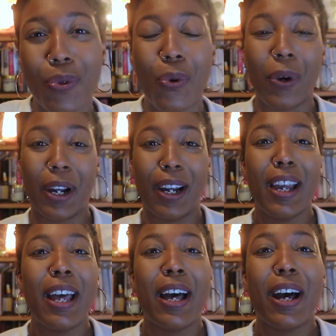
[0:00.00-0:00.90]
more
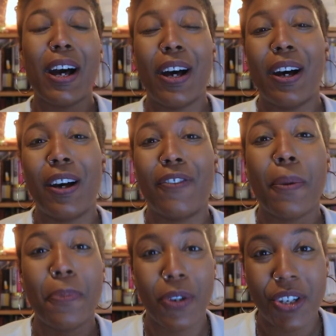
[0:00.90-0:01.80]
of
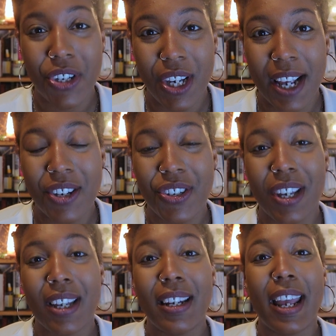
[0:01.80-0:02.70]

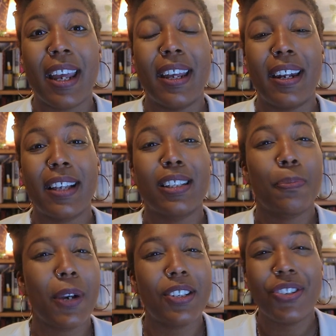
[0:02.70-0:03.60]
appreciation and
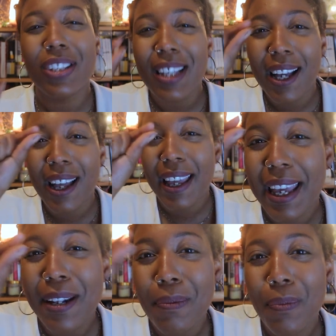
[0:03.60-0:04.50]
express just like a
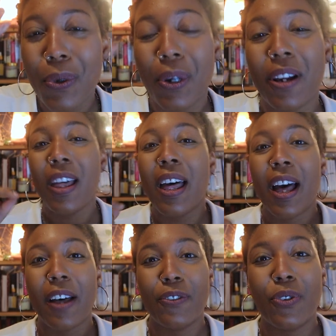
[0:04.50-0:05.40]
hint more
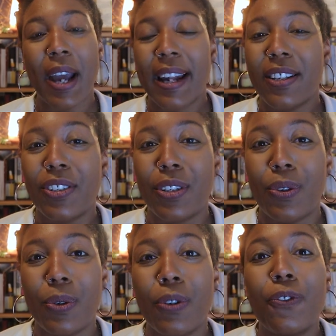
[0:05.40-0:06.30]
of
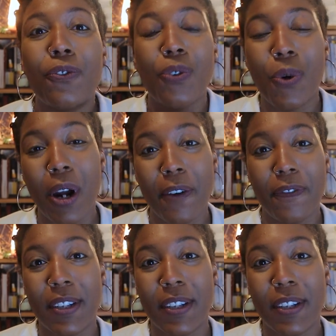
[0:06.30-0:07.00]
gratitude for our